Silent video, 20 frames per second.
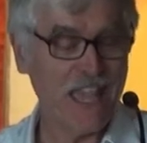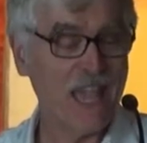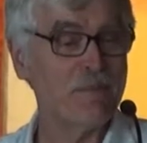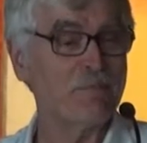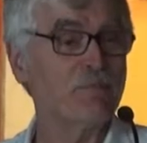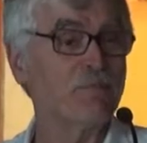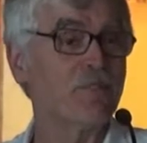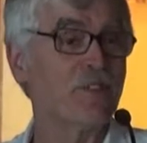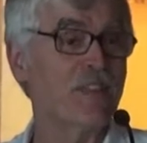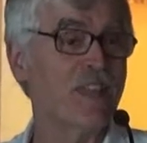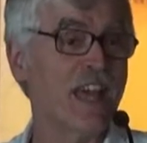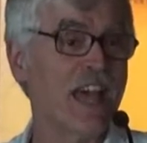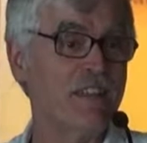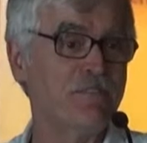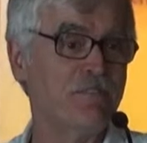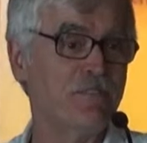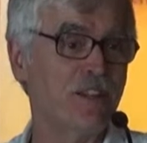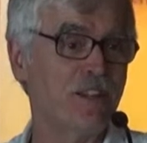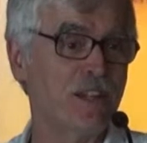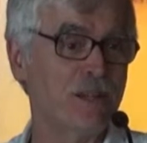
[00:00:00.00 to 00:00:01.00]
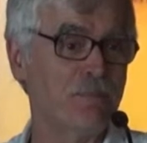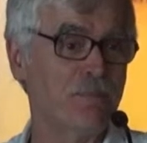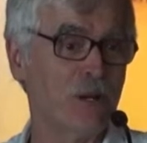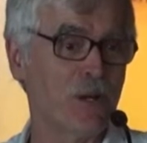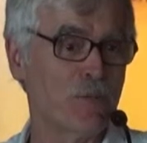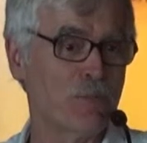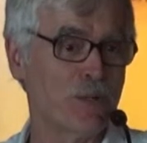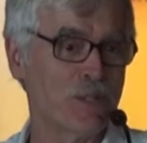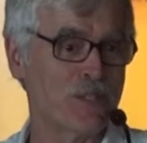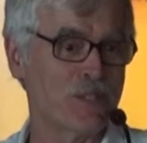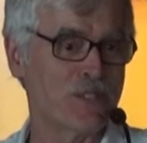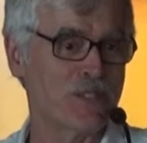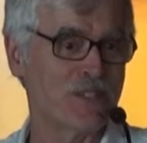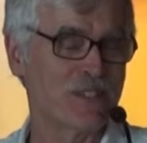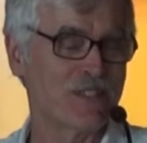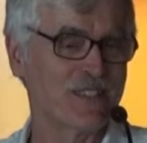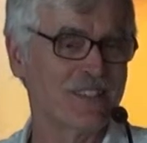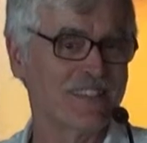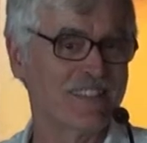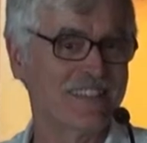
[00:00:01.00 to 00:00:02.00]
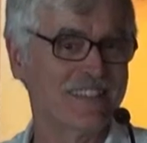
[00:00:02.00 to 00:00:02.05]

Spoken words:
kept for that very purpose.